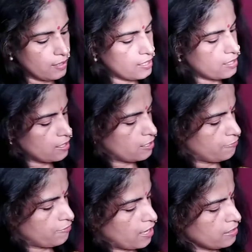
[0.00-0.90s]
This is
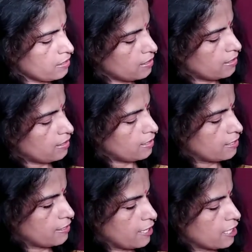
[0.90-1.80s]
the front.
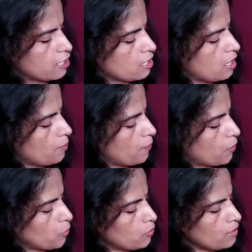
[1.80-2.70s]
It says
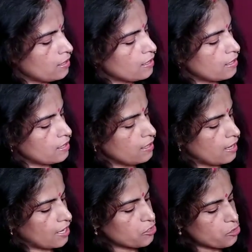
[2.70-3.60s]
Phool
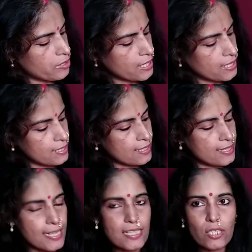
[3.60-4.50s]
Luxury
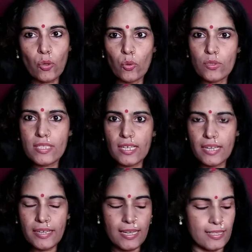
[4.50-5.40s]
Incense Cones
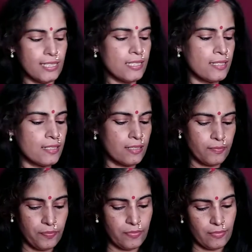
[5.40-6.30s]
Nargis.
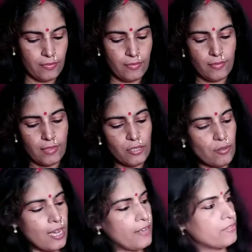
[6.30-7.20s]

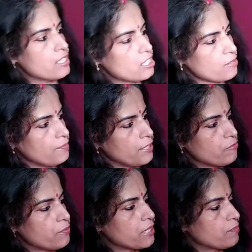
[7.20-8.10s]
Then you have this
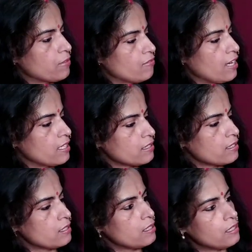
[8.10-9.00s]
made from temple
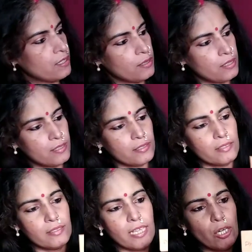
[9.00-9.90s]
flowers,
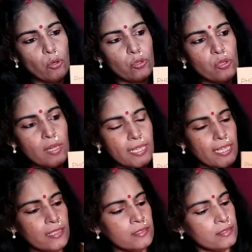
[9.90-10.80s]
their logo
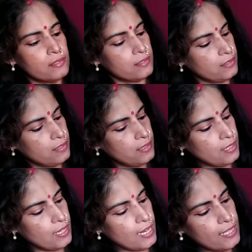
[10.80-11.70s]
again,
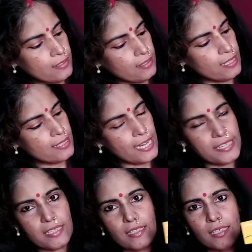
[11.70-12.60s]
and this
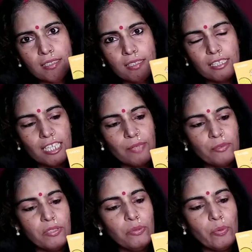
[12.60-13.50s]
side is the
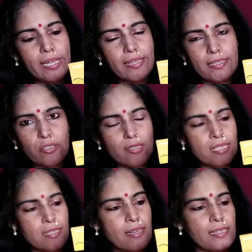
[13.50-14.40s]
name of the variant, so
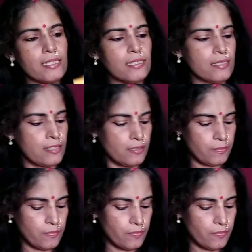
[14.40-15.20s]
it's Nargis.